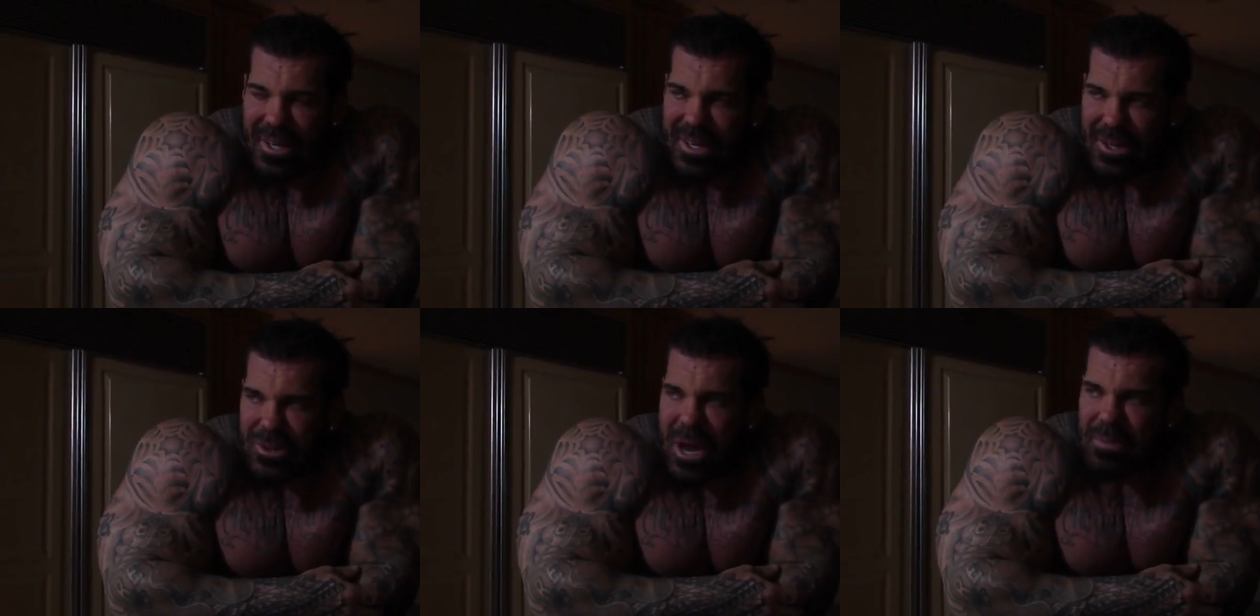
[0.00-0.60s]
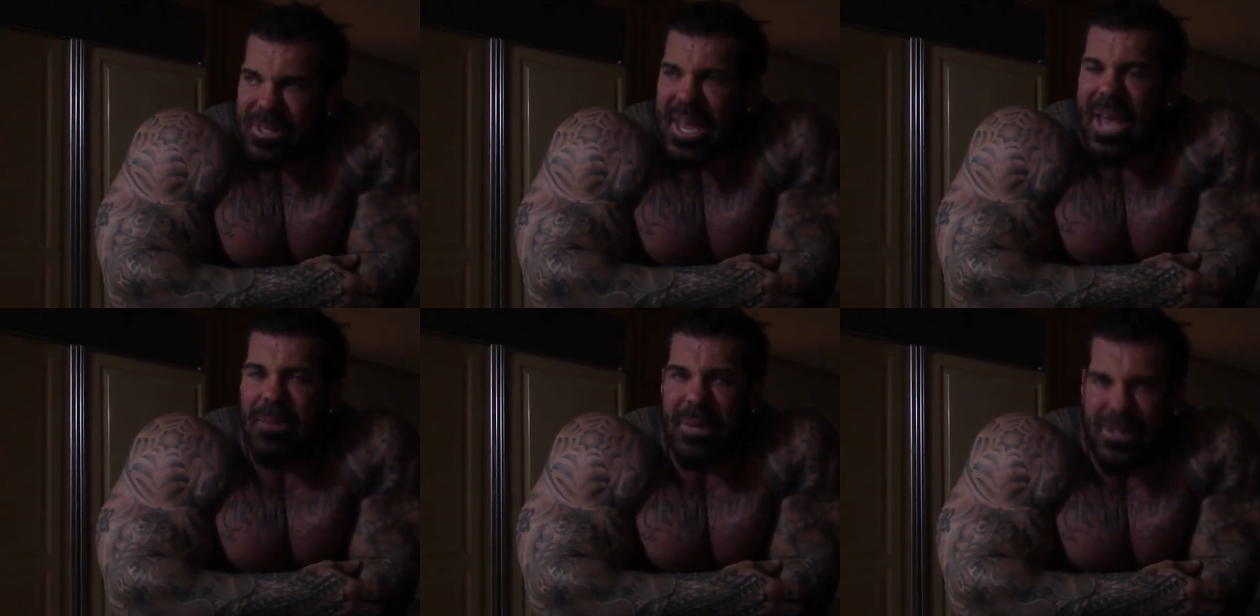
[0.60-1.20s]
Your traps
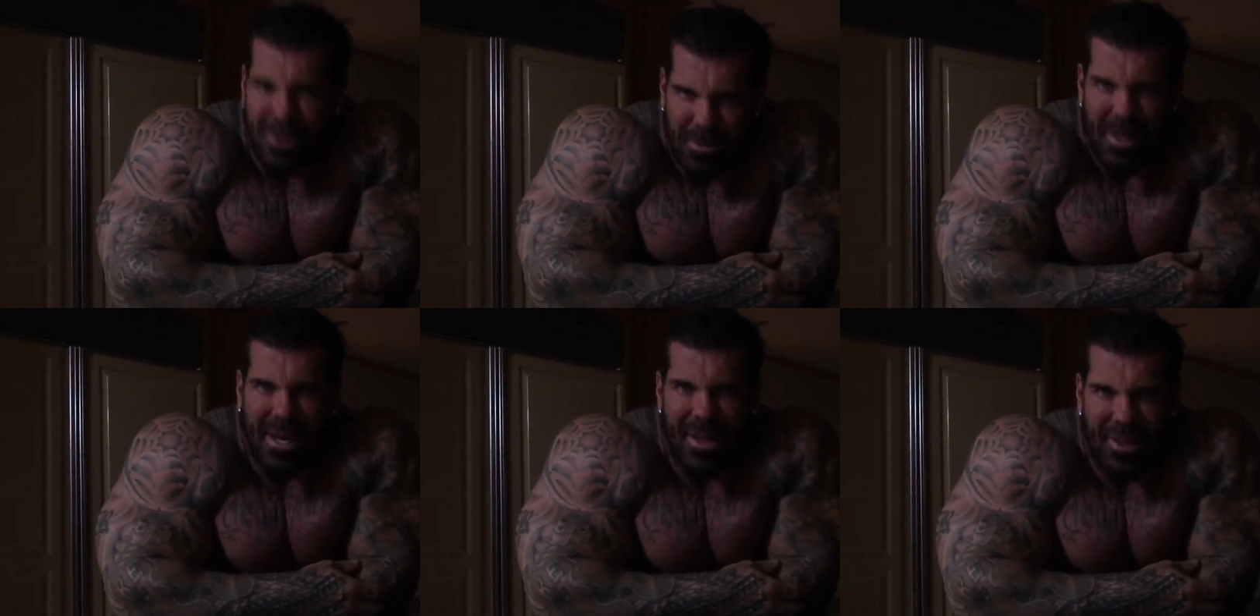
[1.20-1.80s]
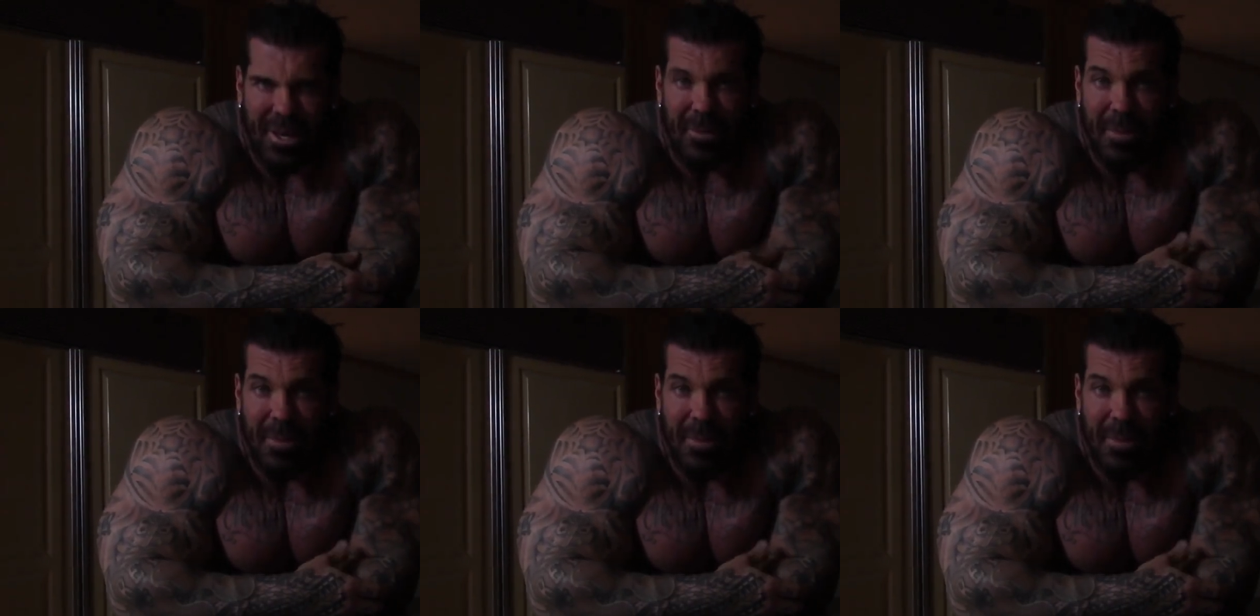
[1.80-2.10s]
can be too big, I think, in